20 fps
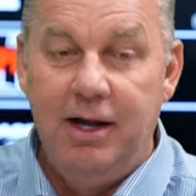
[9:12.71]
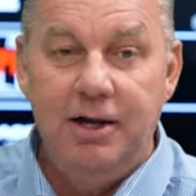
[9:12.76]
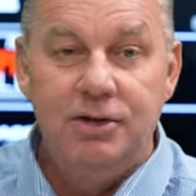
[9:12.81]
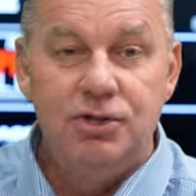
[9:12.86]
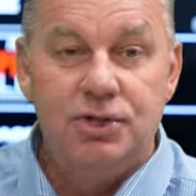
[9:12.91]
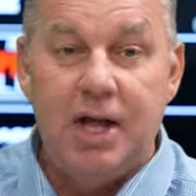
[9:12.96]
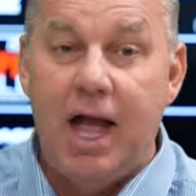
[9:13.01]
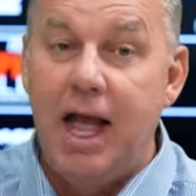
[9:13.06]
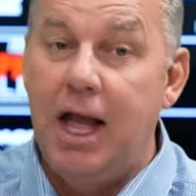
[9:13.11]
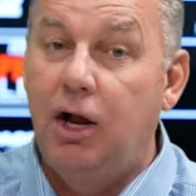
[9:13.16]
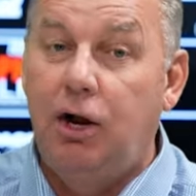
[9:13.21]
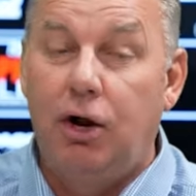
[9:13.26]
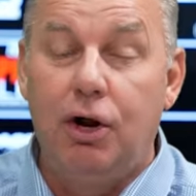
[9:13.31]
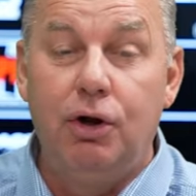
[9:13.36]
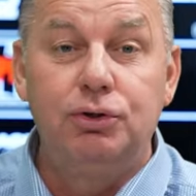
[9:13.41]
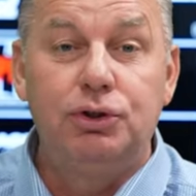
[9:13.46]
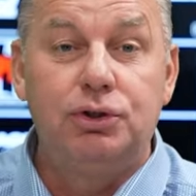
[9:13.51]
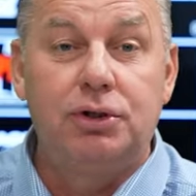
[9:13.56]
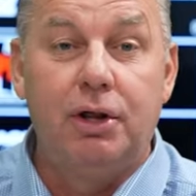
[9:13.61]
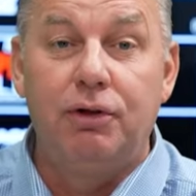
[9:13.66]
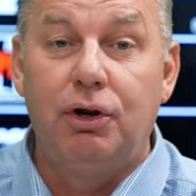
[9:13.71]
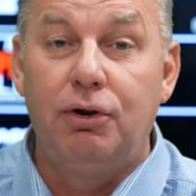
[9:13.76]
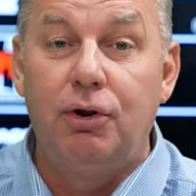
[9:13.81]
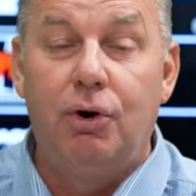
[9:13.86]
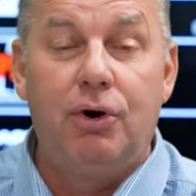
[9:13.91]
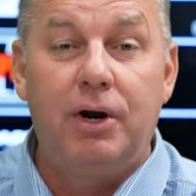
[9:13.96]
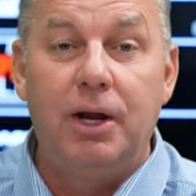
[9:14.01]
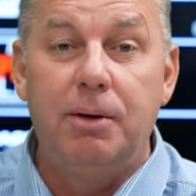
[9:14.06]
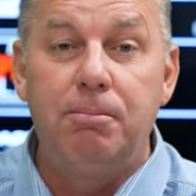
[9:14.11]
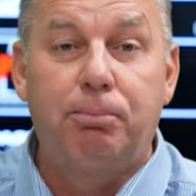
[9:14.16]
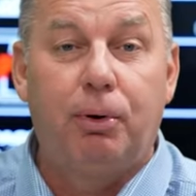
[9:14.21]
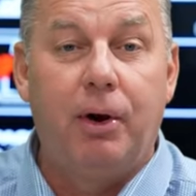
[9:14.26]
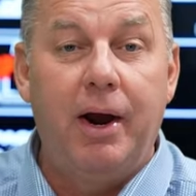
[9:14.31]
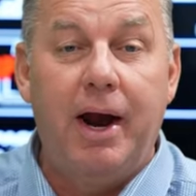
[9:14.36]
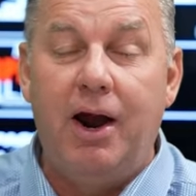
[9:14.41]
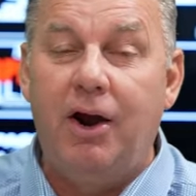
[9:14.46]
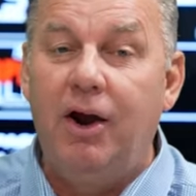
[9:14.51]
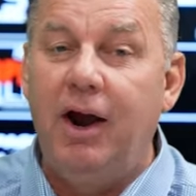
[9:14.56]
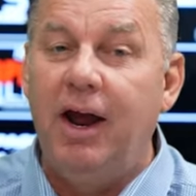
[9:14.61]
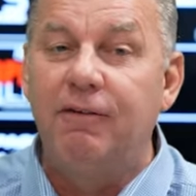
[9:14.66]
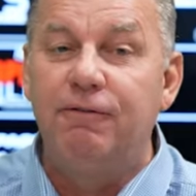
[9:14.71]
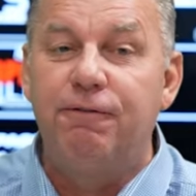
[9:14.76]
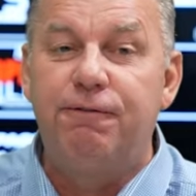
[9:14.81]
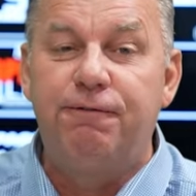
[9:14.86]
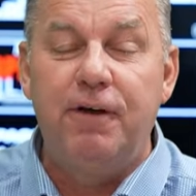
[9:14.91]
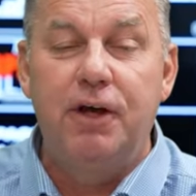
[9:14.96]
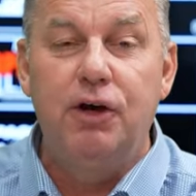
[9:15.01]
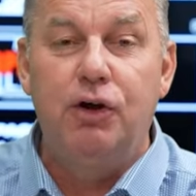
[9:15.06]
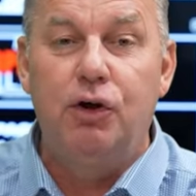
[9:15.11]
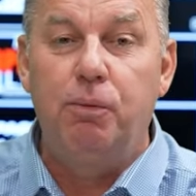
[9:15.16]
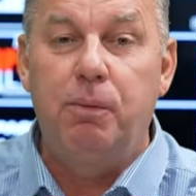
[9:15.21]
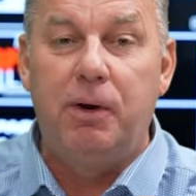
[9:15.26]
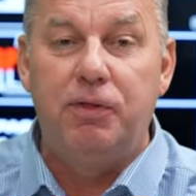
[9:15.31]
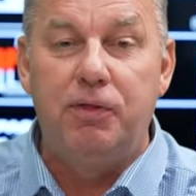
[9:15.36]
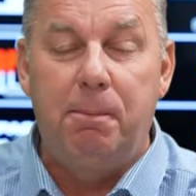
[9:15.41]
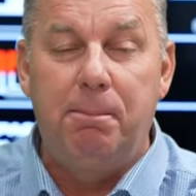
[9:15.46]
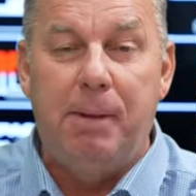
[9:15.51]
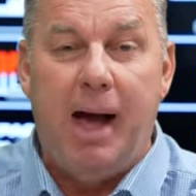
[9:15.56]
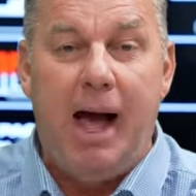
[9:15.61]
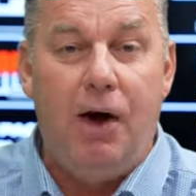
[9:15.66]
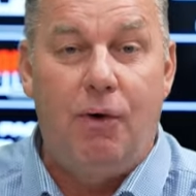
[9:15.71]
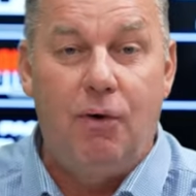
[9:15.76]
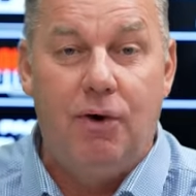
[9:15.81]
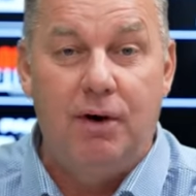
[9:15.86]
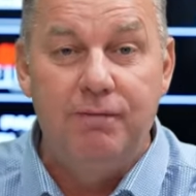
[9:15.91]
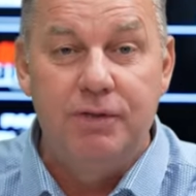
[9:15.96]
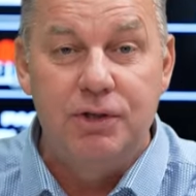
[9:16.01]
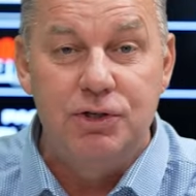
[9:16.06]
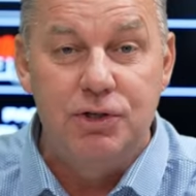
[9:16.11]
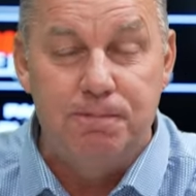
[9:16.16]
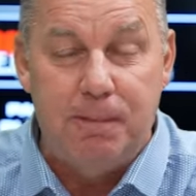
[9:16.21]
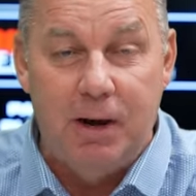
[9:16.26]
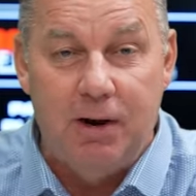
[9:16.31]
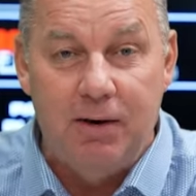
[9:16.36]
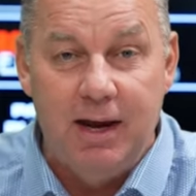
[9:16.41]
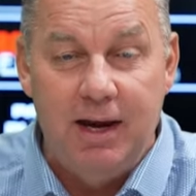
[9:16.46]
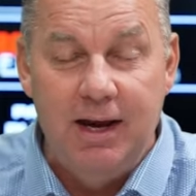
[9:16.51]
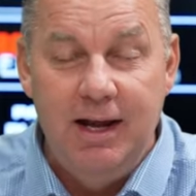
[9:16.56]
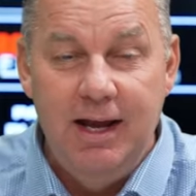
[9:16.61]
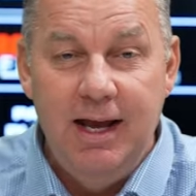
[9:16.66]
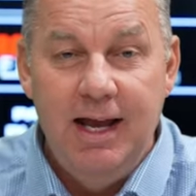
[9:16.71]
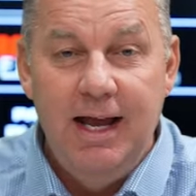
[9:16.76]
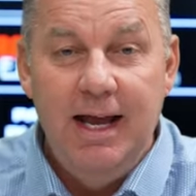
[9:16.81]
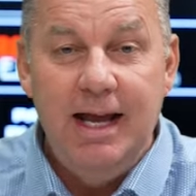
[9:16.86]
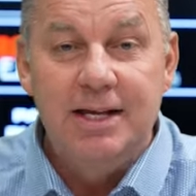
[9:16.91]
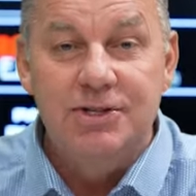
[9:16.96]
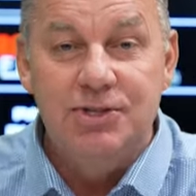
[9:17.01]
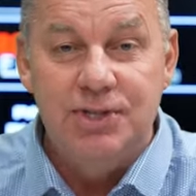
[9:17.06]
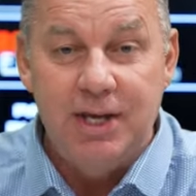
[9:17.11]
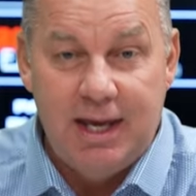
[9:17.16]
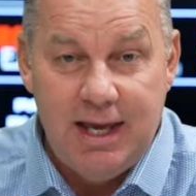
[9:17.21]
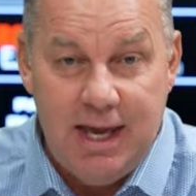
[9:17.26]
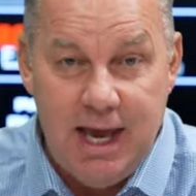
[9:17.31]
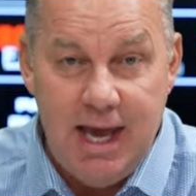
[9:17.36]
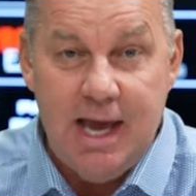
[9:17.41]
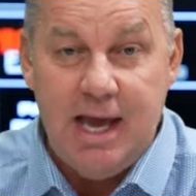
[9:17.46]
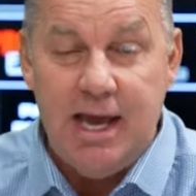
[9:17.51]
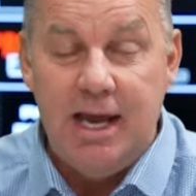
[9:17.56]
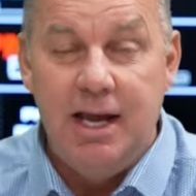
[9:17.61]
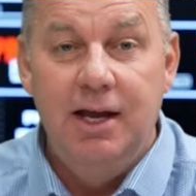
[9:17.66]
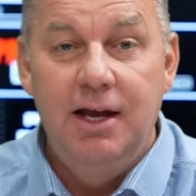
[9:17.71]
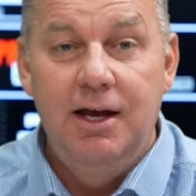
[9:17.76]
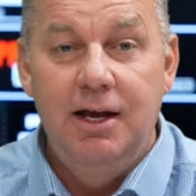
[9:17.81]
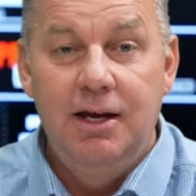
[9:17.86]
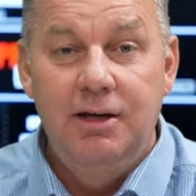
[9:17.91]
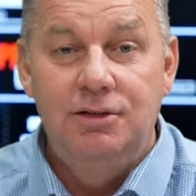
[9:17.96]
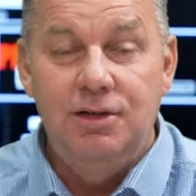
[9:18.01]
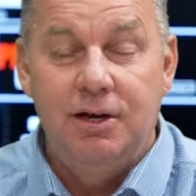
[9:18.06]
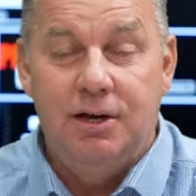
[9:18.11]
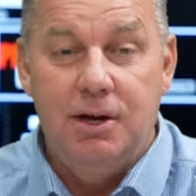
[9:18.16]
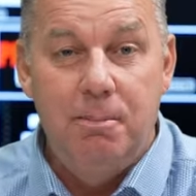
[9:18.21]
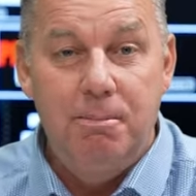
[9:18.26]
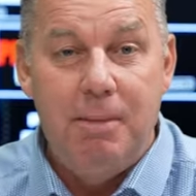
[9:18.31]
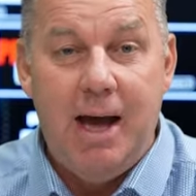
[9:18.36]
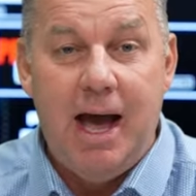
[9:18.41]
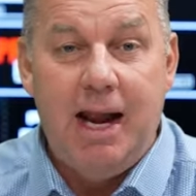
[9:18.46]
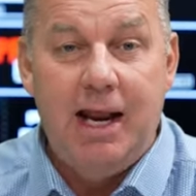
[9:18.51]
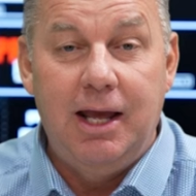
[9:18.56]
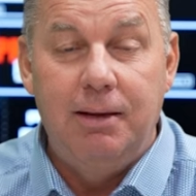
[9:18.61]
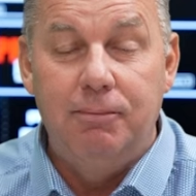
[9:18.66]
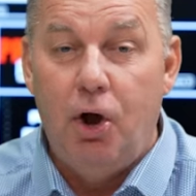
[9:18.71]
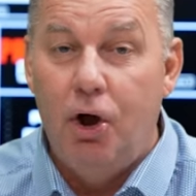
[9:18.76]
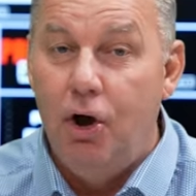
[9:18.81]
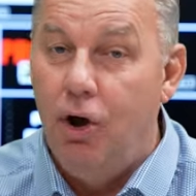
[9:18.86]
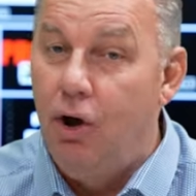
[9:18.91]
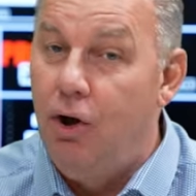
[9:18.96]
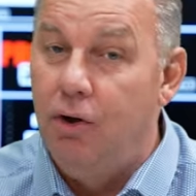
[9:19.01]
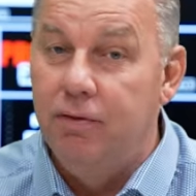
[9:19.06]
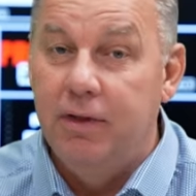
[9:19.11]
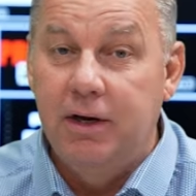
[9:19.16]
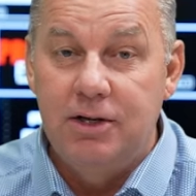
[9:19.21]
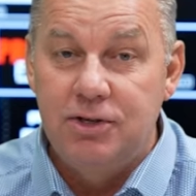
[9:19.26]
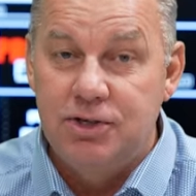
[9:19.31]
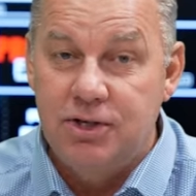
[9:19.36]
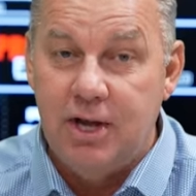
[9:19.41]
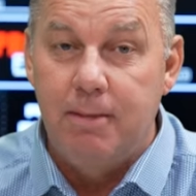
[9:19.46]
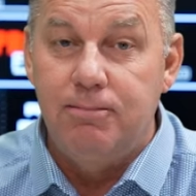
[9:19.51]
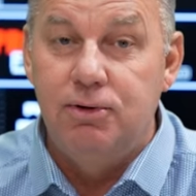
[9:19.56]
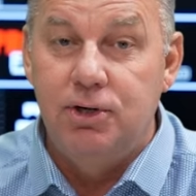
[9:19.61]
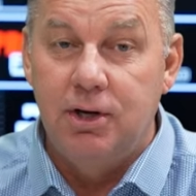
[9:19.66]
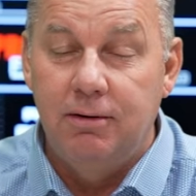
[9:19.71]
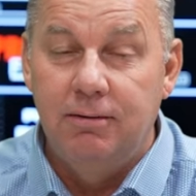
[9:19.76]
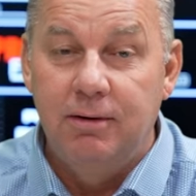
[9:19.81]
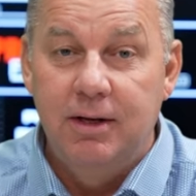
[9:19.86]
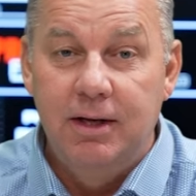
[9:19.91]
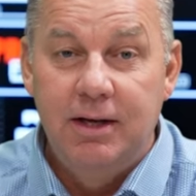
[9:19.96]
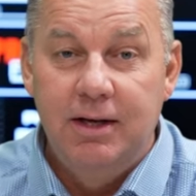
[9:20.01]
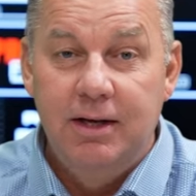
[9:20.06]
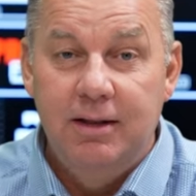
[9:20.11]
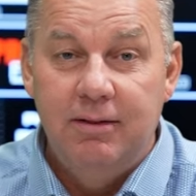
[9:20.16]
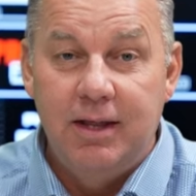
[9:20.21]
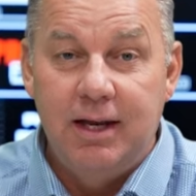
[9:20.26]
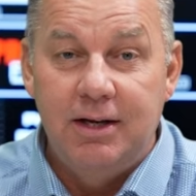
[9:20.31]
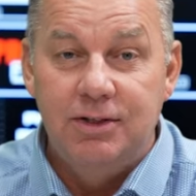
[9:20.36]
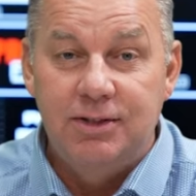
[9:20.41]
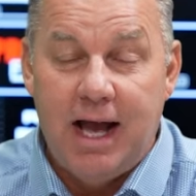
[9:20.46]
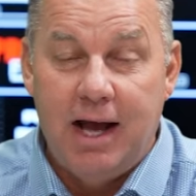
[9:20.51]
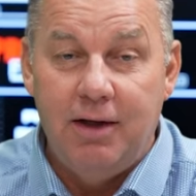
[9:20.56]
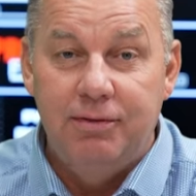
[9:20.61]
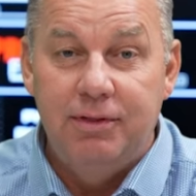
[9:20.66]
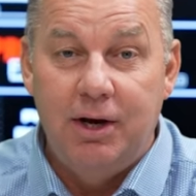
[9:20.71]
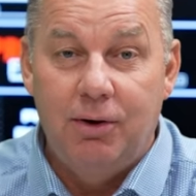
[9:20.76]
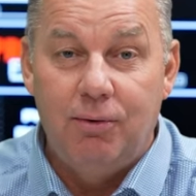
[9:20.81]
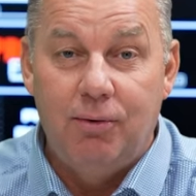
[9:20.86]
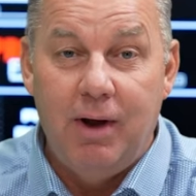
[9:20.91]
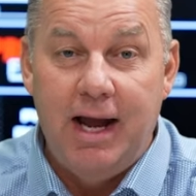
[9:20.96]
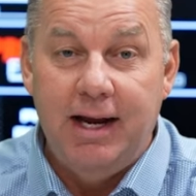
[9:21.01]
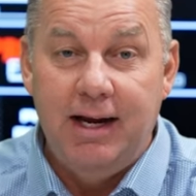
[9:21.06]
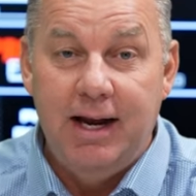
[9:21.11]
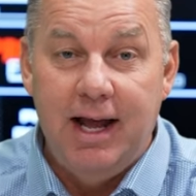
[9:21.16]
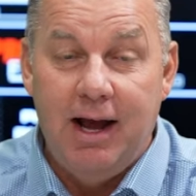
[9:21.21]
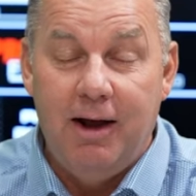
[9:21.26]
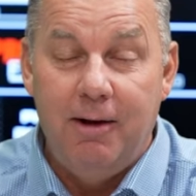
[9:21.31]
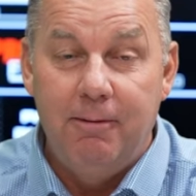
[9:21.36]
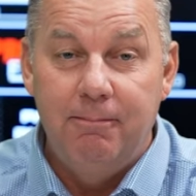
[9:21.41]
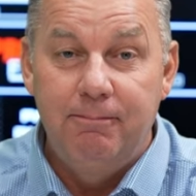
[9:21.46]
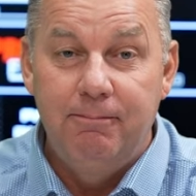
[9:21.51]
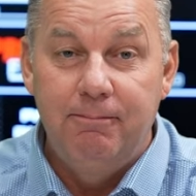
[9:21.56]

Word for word: Staying close to the Lord in prayer and filled with the power of the Spirit is the key to combating all the deception that is out there right now.